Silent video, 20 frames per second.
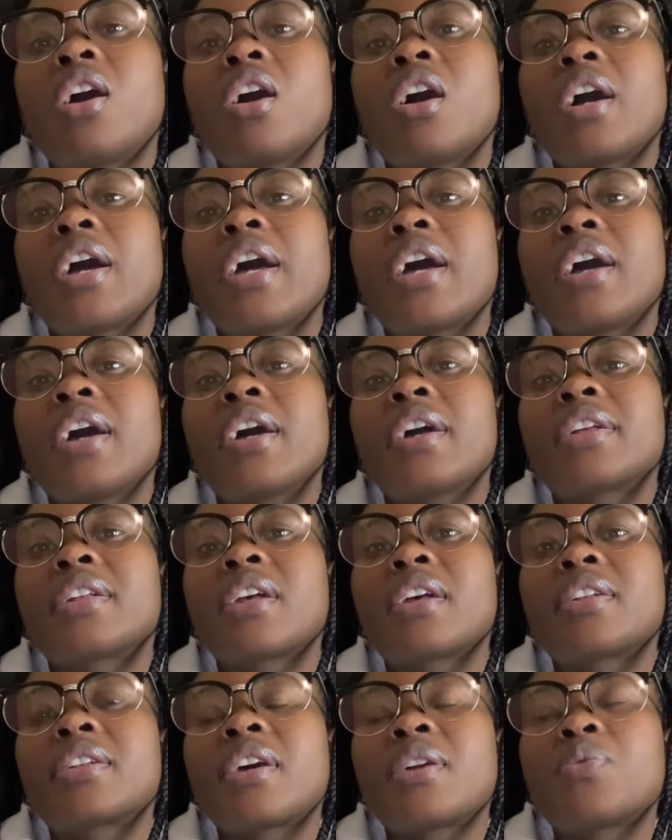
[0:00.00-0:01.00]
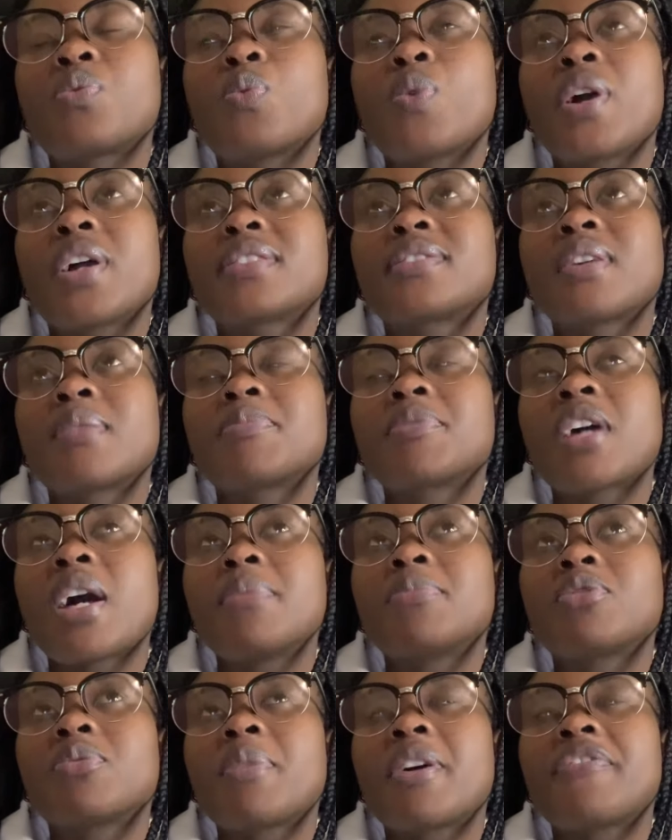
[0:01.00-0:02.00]
at work,
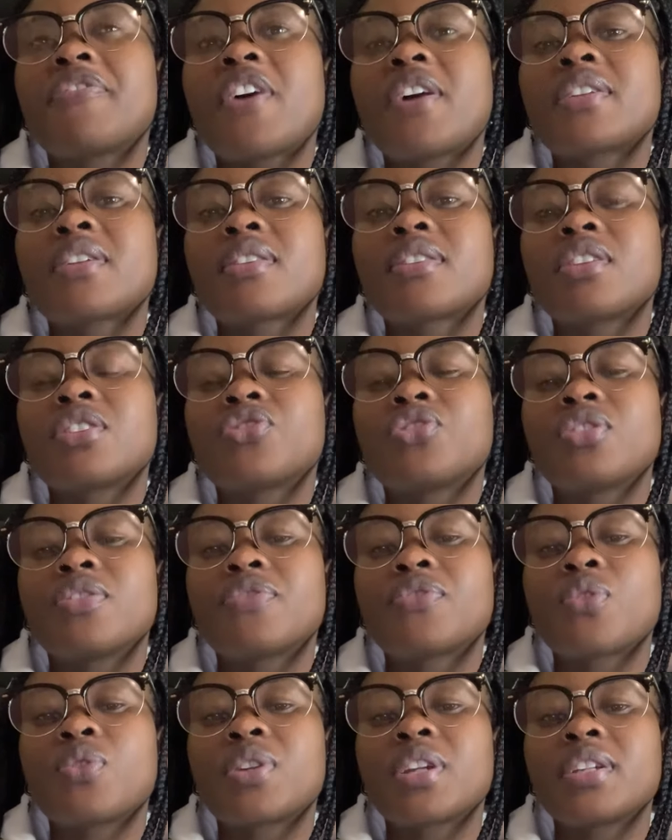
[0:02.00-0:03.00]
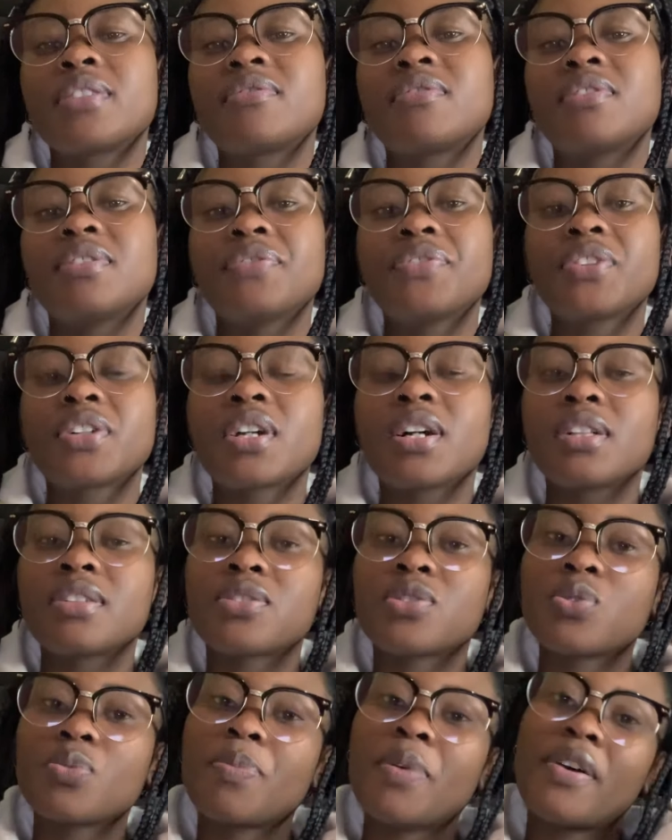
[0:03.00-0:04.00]
sometimes you might find out that you've got a difficult
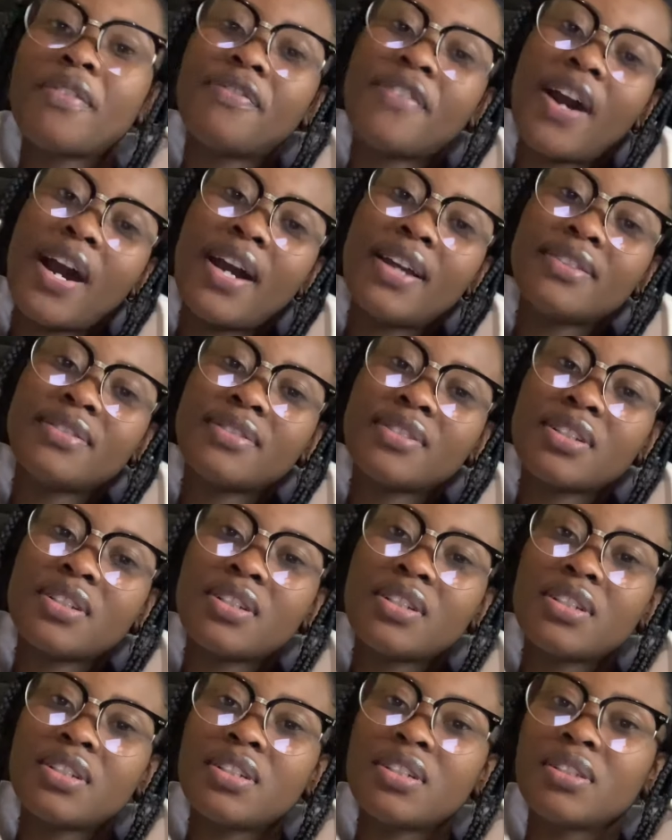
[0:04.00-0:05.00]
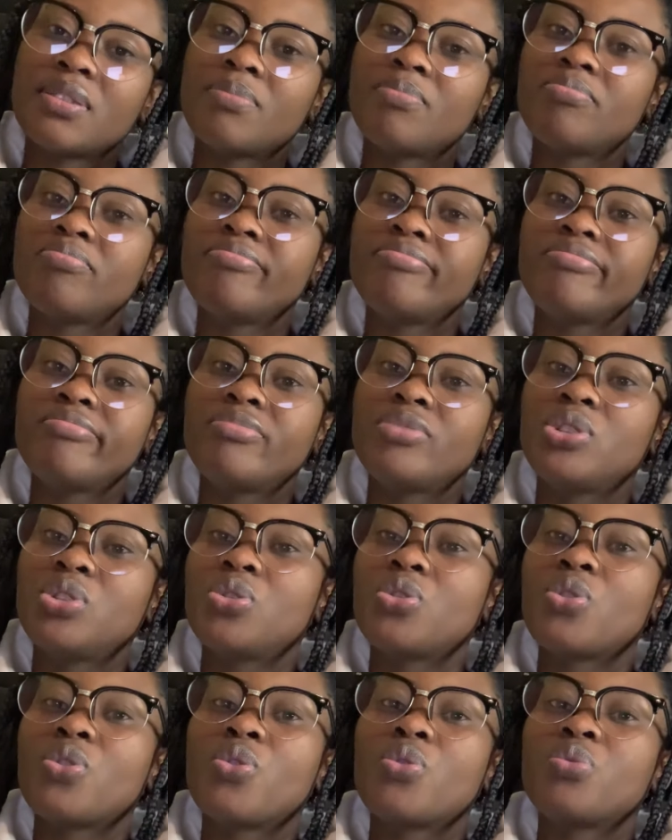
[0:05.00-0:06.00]
supervisor,
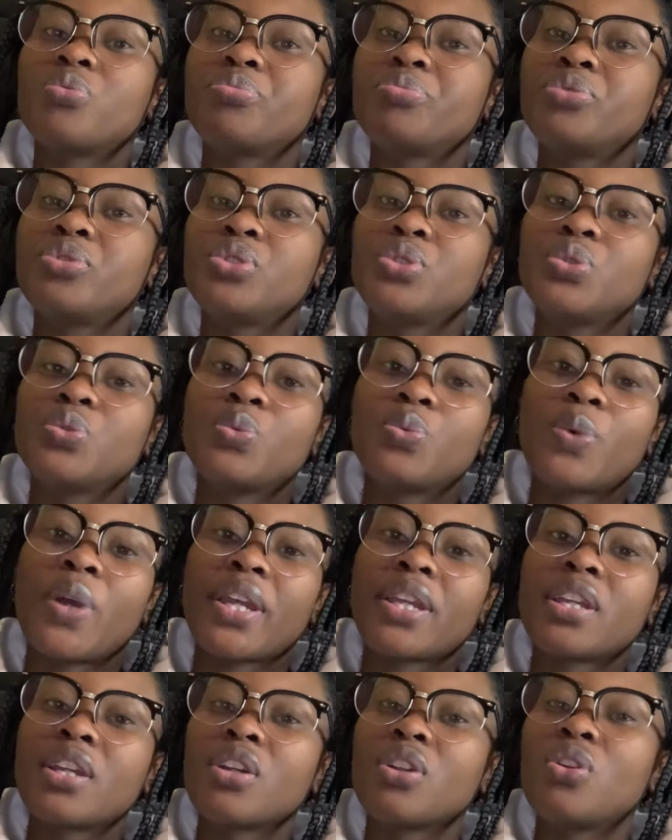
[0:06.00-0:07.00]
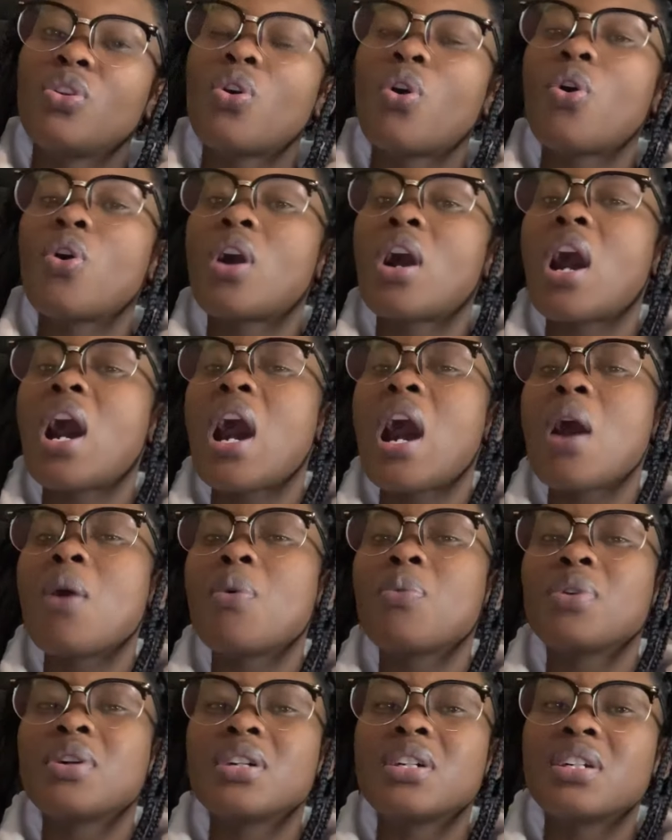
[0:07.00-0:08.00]
you working long
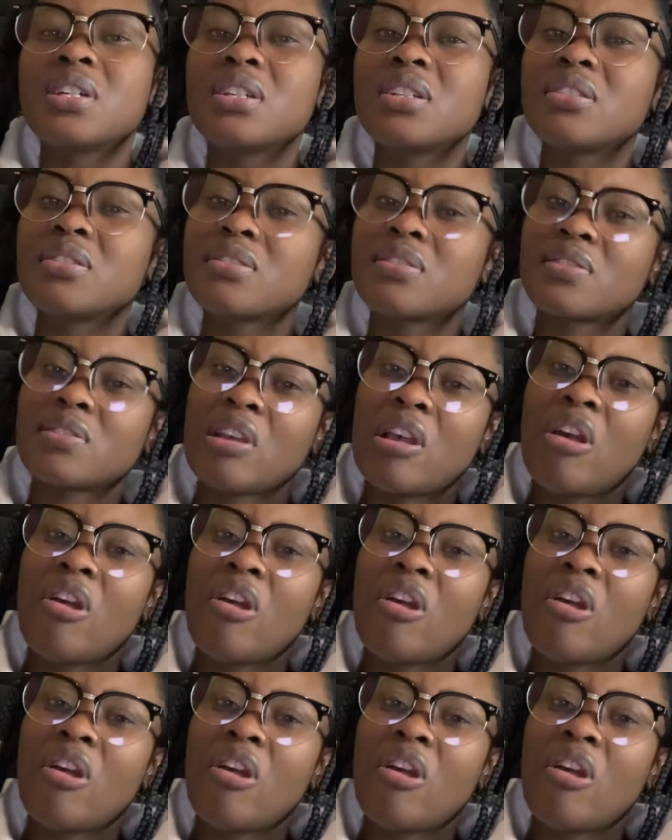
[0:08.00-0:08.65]
hours,